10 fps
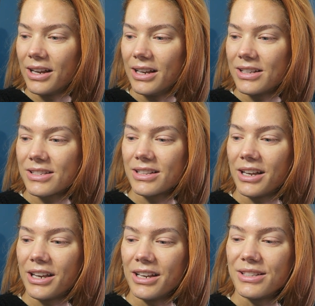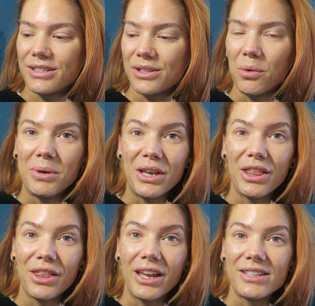it's like, it's so many
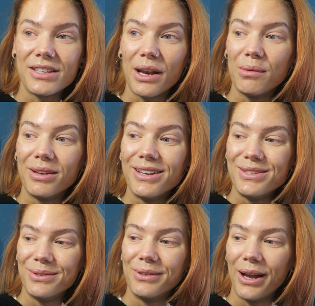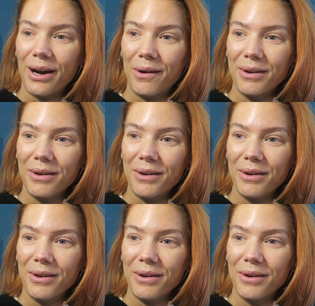things that I want to do now.